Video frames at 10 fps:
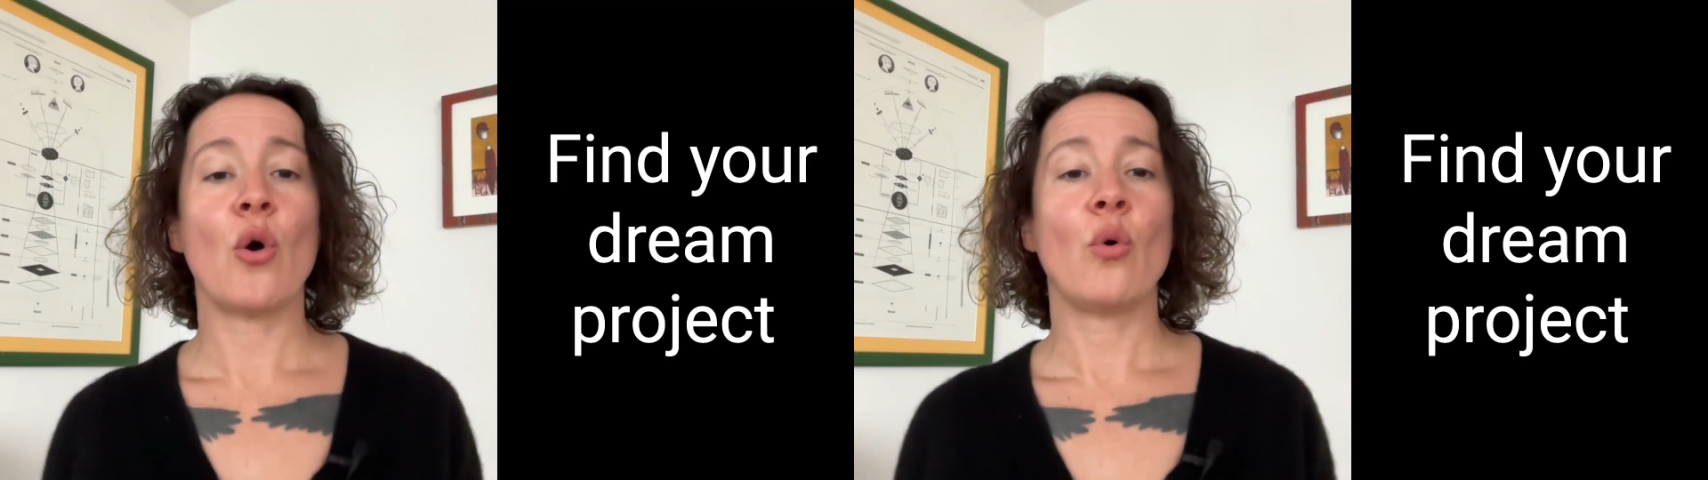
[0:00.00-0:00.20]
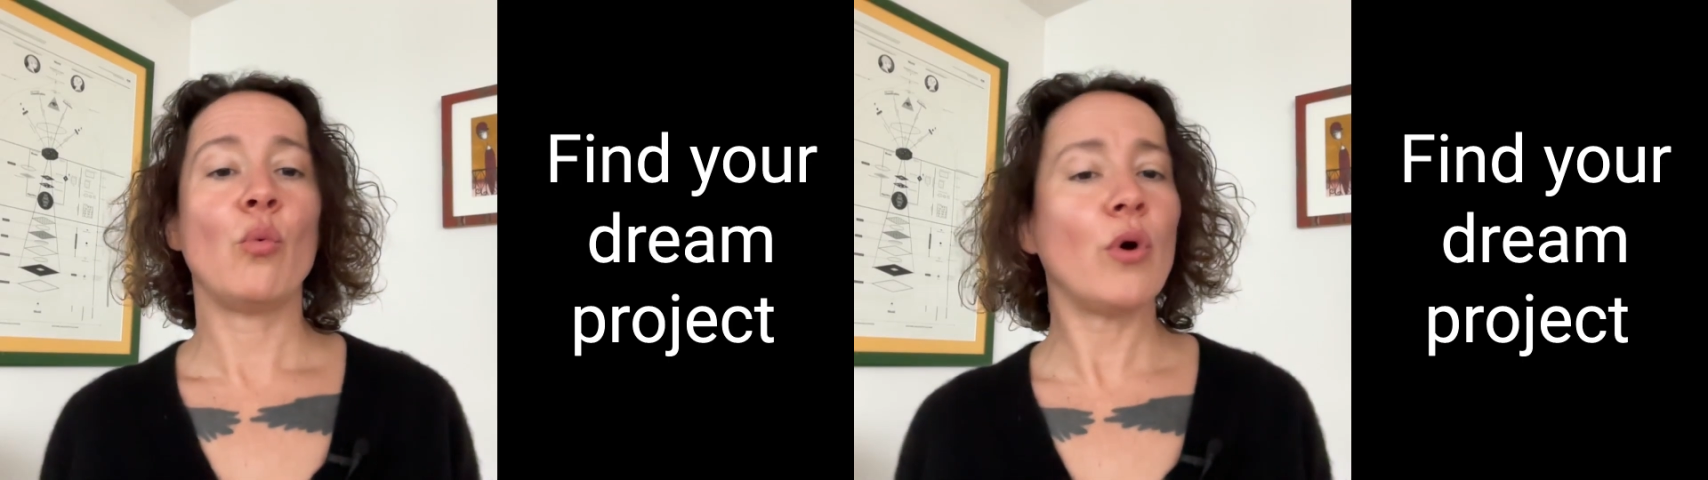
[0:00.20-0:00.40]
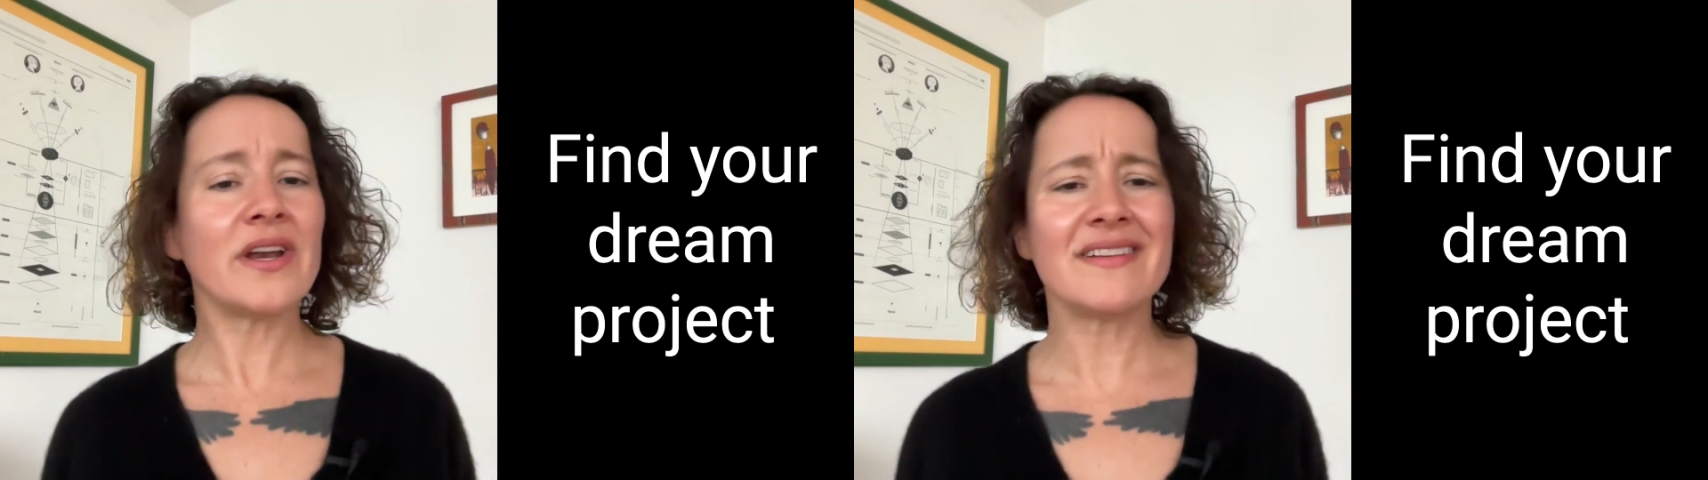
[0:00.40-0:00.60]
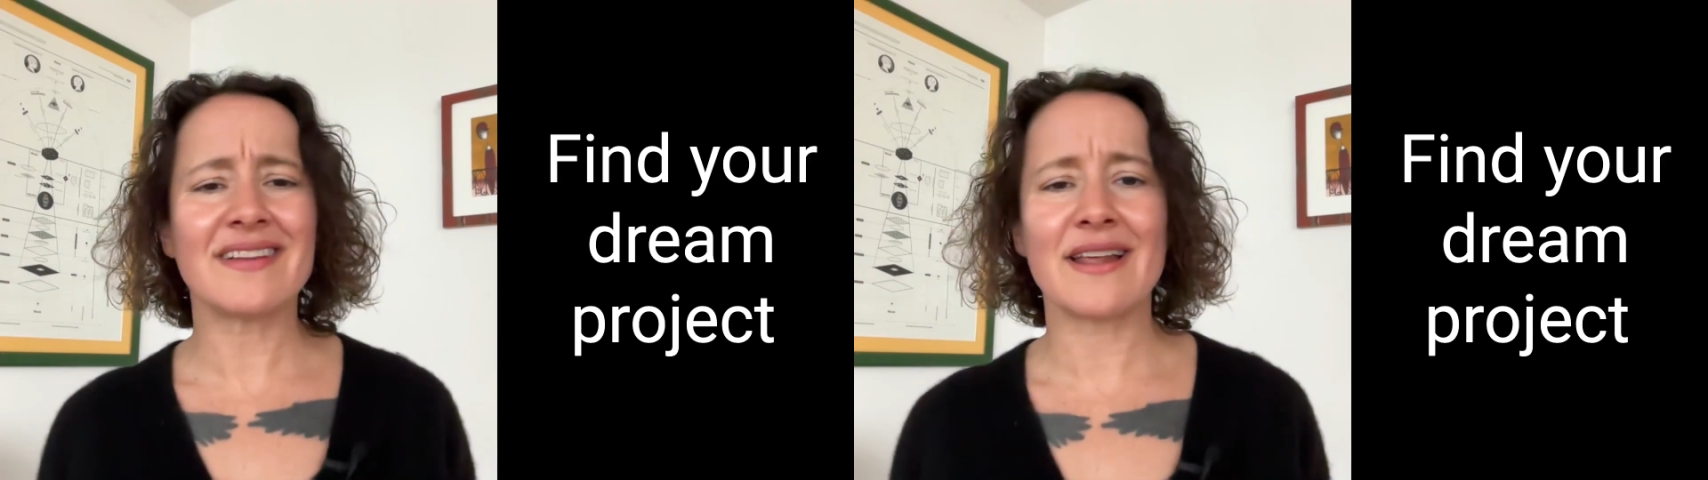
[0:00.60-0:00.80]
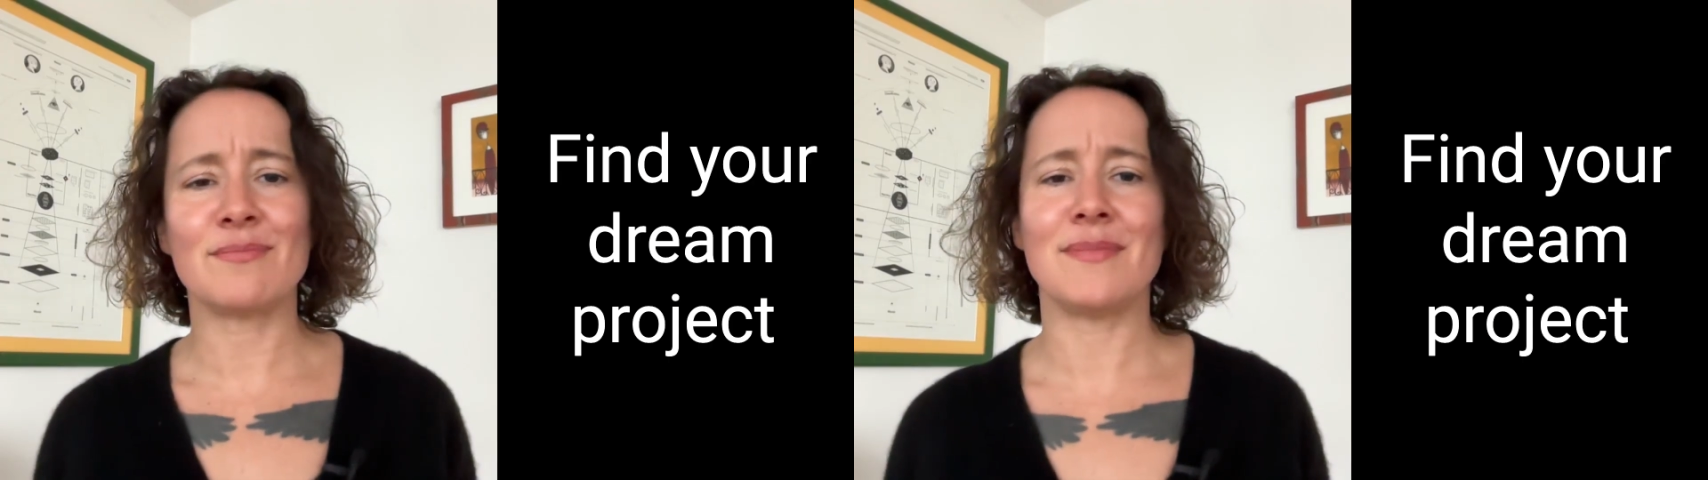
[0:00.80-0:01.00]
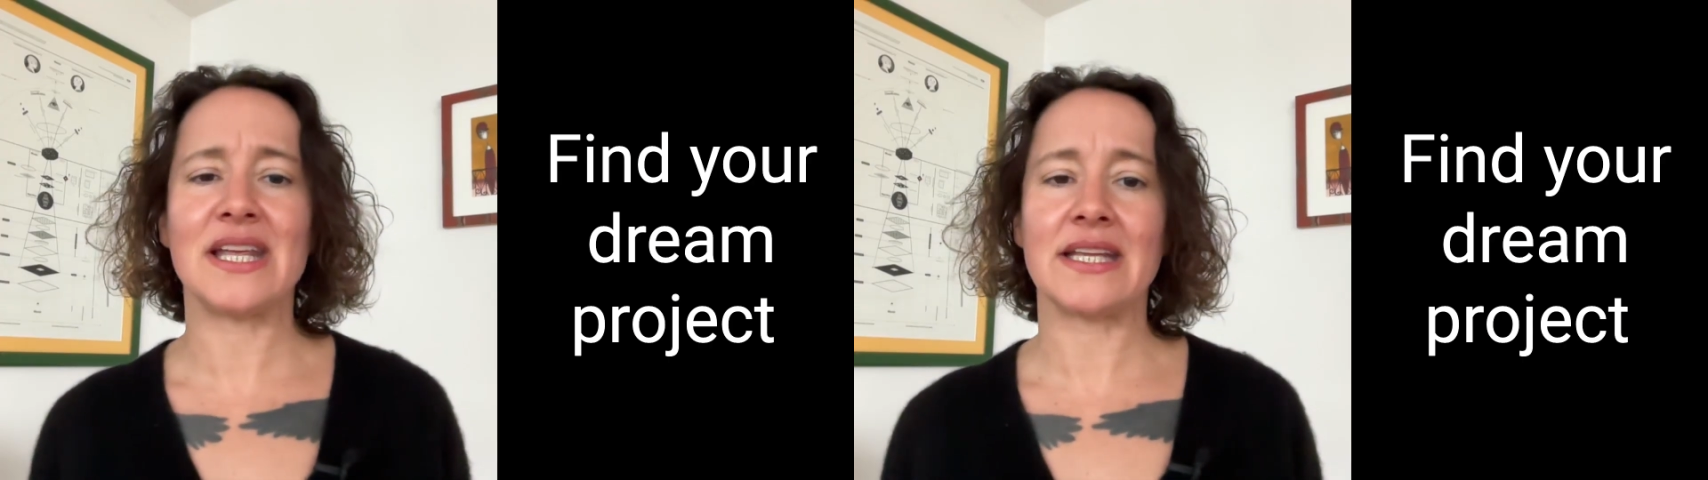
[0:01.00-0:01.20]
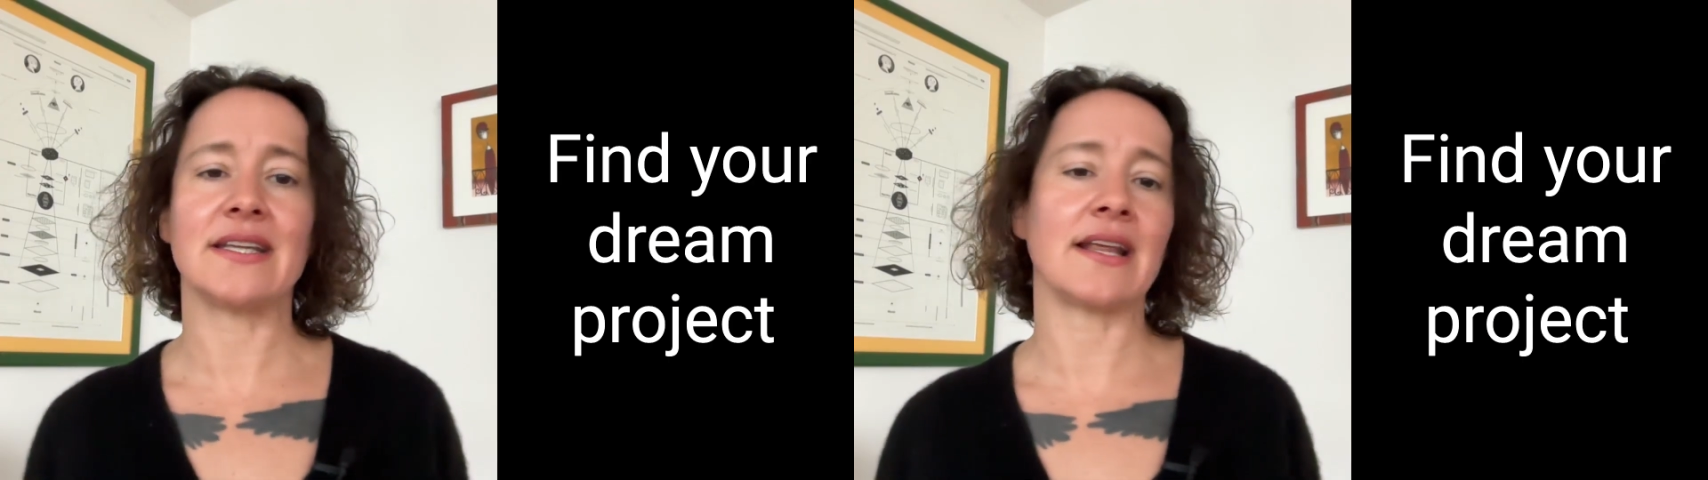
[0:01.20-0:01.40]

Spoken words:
what does that mean?